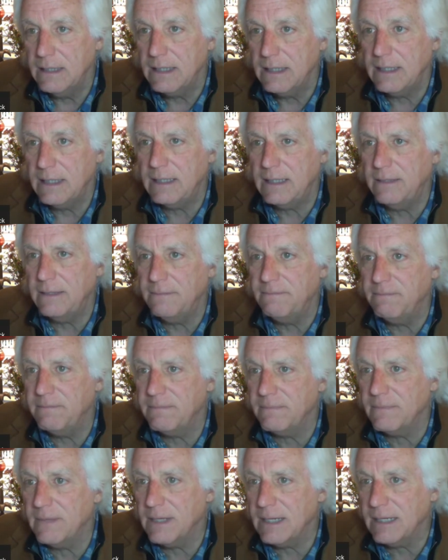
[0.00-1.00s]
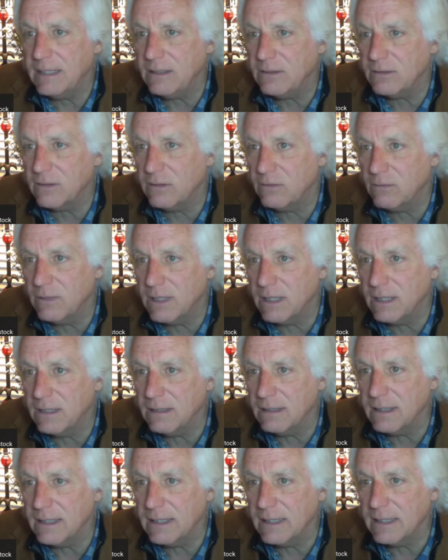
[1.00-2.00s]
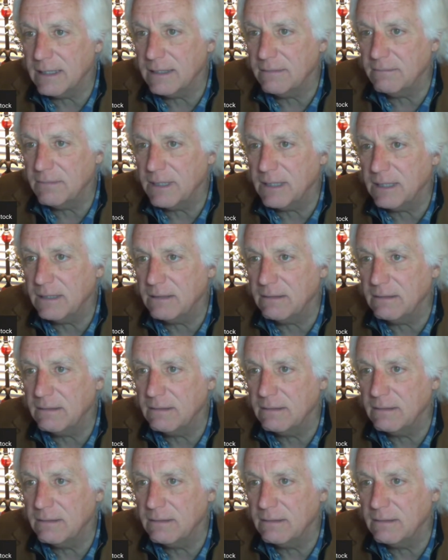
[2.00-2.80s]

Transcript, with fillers: Um, I don't know where I am now.